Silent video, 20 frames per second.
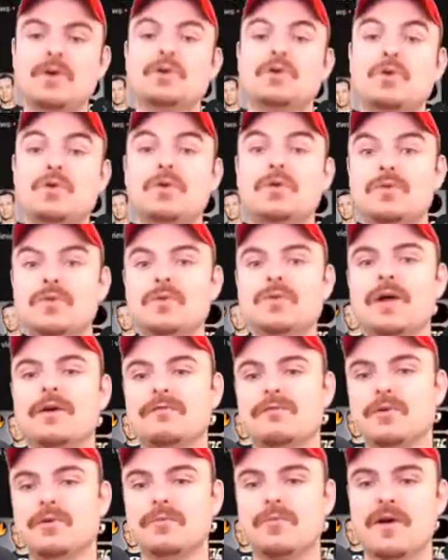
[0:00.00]
You can do
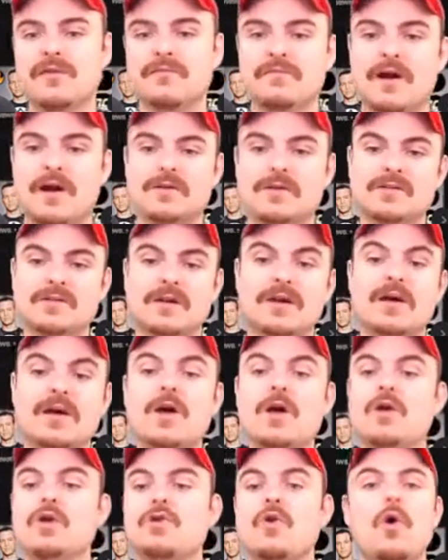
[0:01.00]
that through the Brave browser.
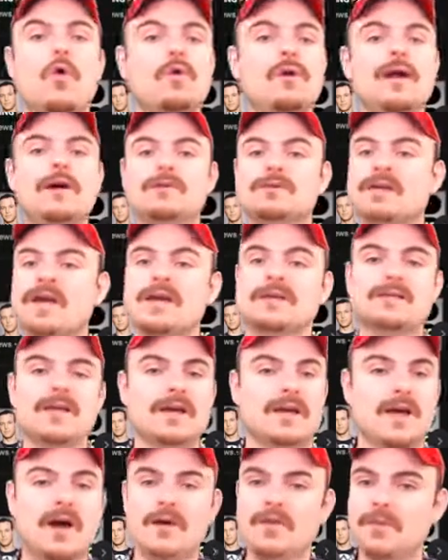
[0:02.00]
No one else gets
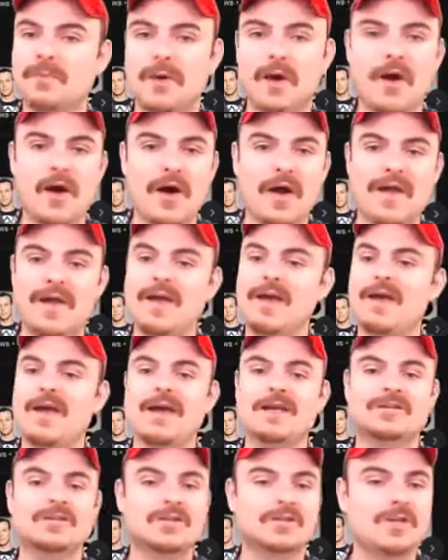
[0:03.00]
their cut of the pie.
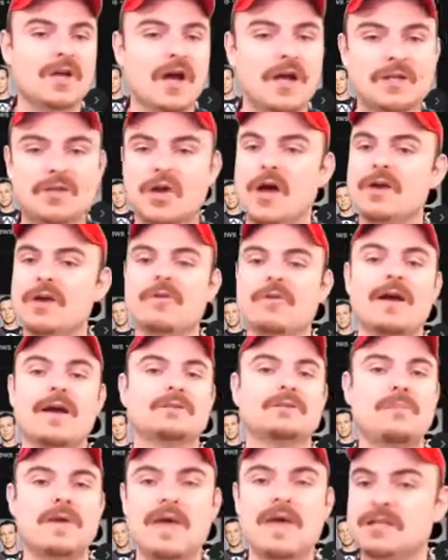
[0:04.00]
It's just a
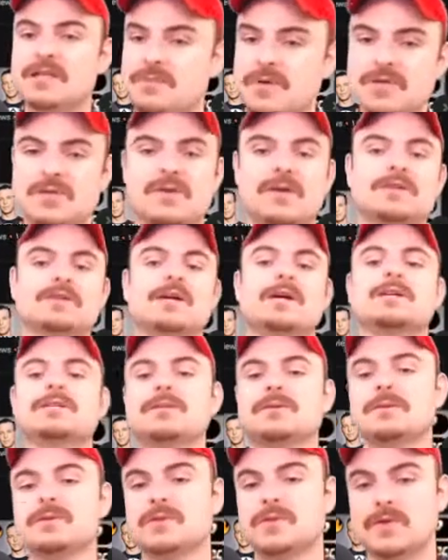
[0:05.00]
direct peer-to-peer
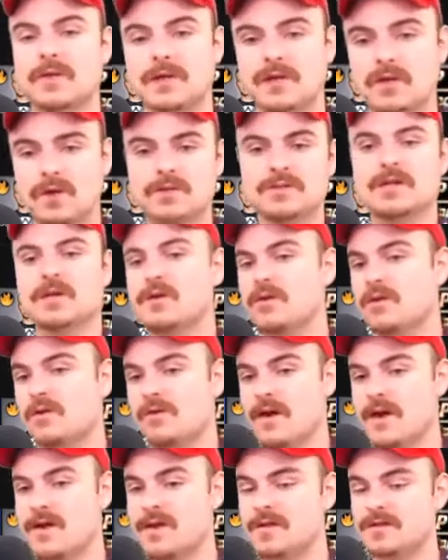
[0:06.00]
transaction between content
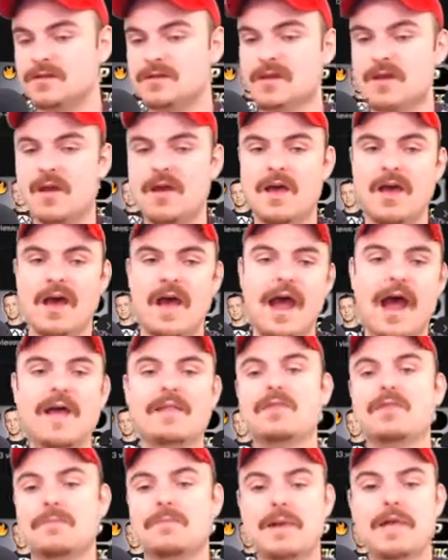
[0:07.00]
creators
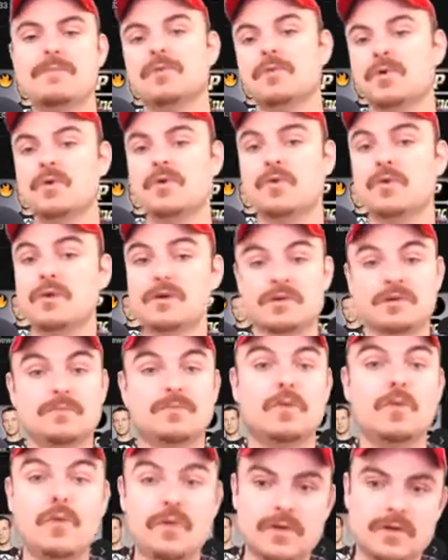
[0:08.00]
and the people who want to
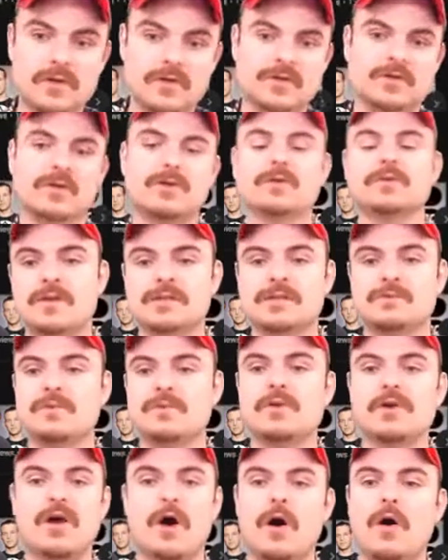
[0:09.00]
support you. So this is
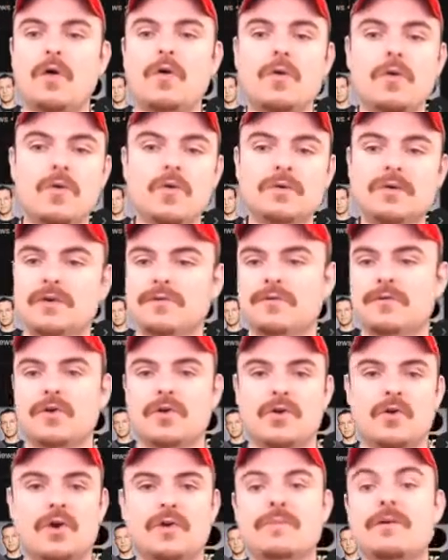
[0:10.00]
building a whole different
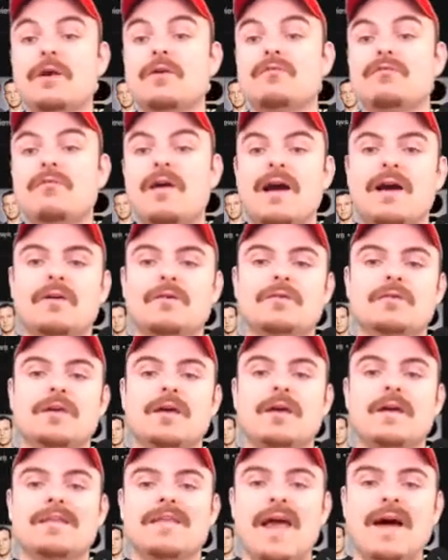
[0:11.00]
economy around
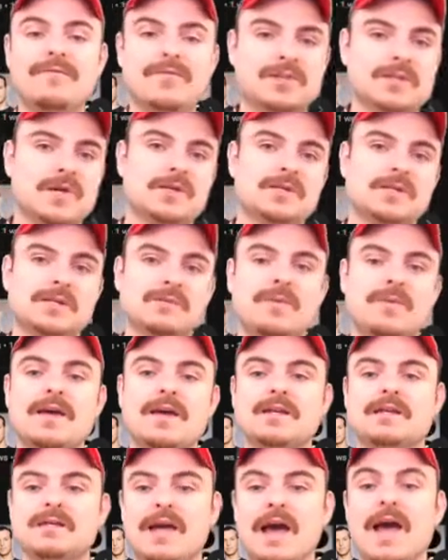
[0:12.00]
the advertising
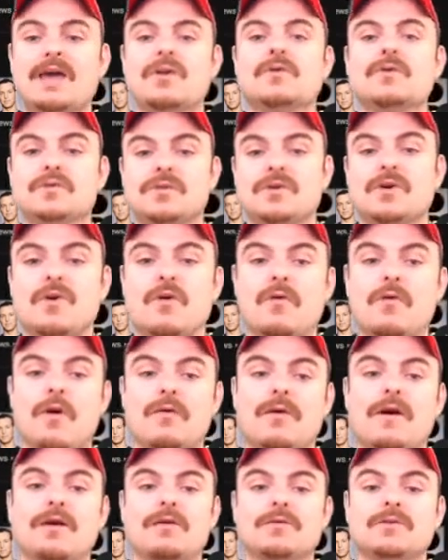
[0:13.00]
space and also
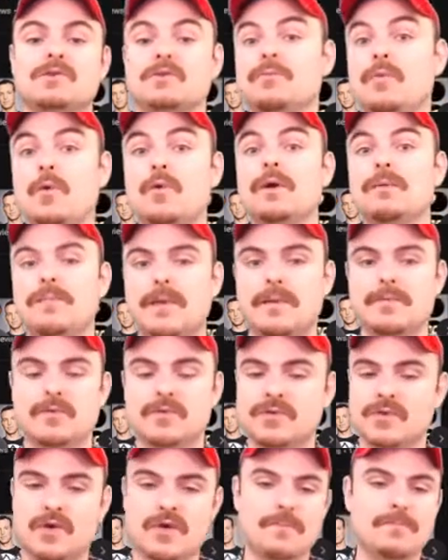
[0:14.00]
around supporting people.
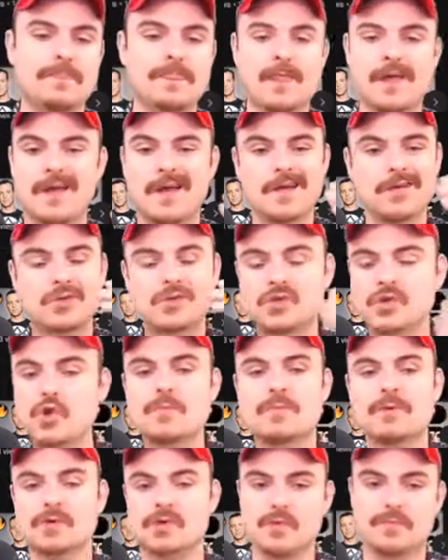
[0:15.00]
So
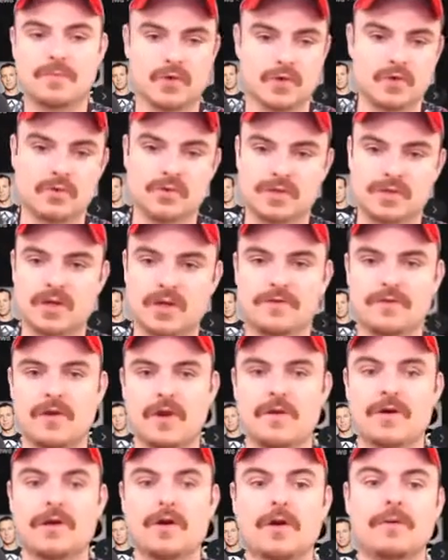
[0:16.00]
super, super cool stuff
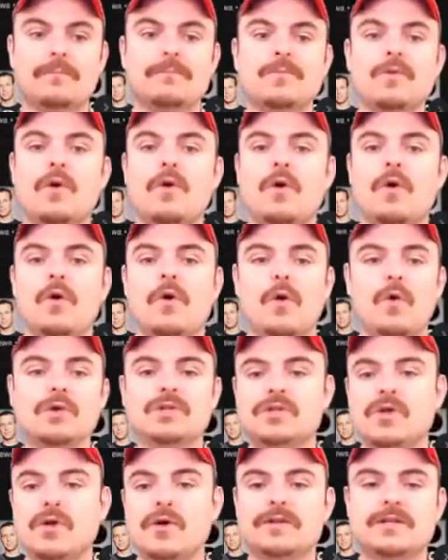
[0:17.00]
going on.
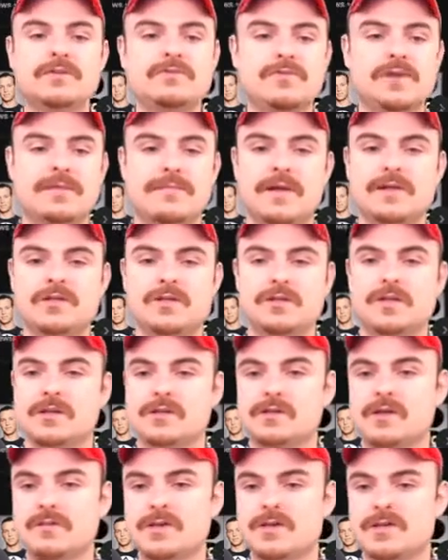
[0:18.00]
Also, I didn't really mention this,
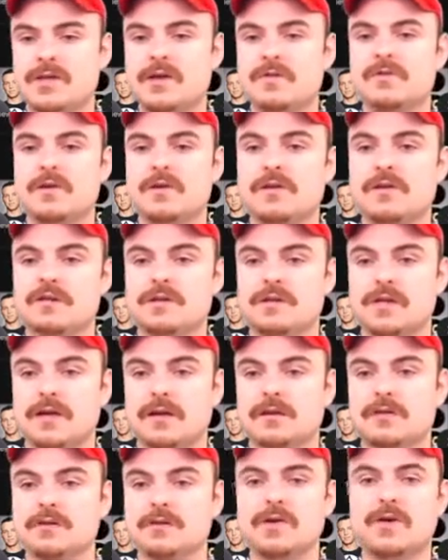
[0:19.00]
so let me just get rid of this a second.